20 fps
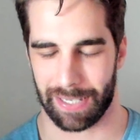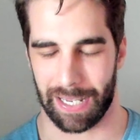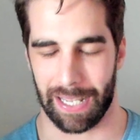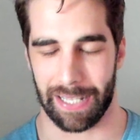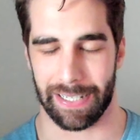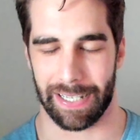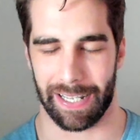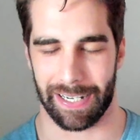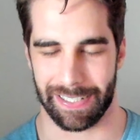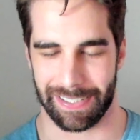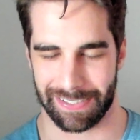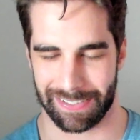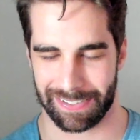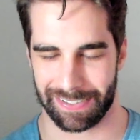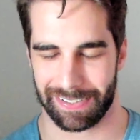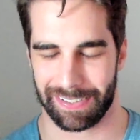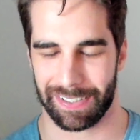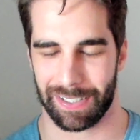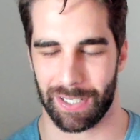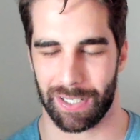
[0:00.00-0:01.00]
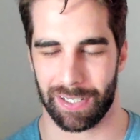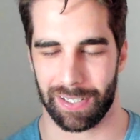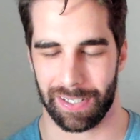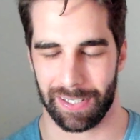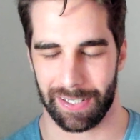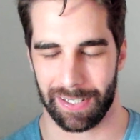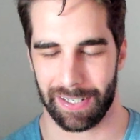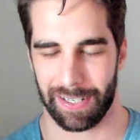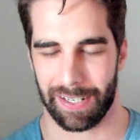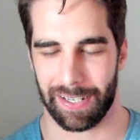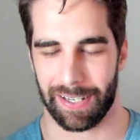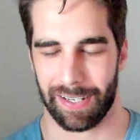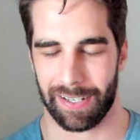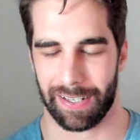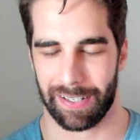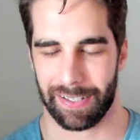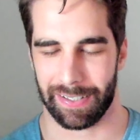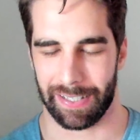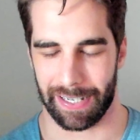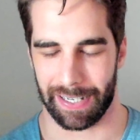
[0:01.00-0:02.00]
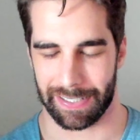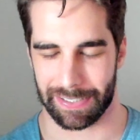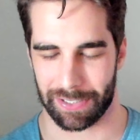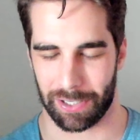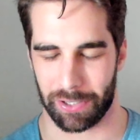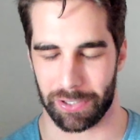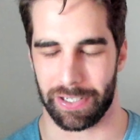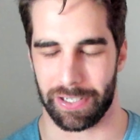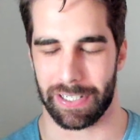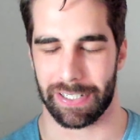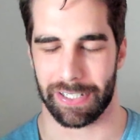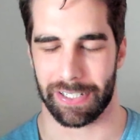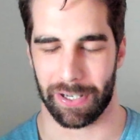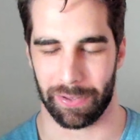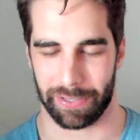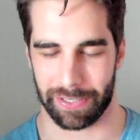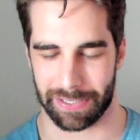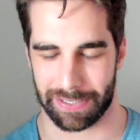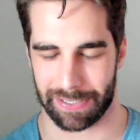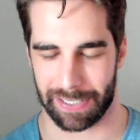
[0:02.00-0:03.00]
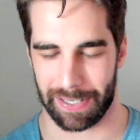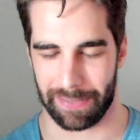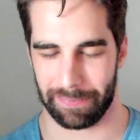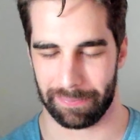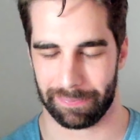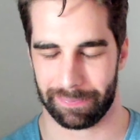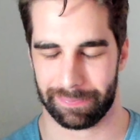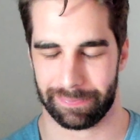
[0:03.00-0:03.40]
and that is that is all you need to know at this time.